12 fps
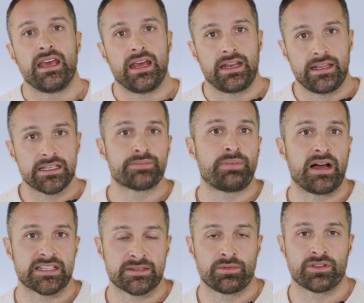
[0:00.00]
It is
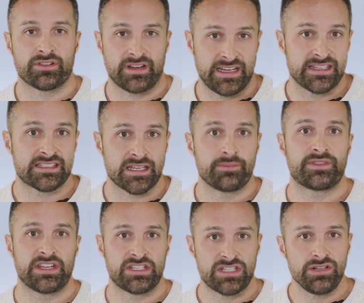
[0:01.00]
possible there is
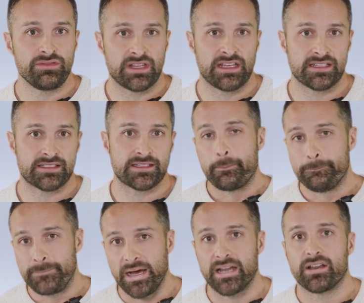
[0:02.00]
something to this,
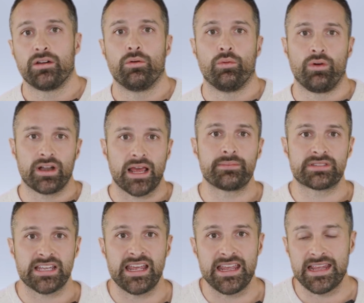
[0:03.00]
but what I'm
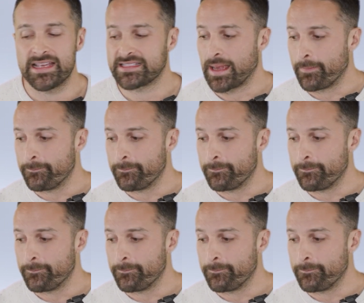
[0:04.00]
saying is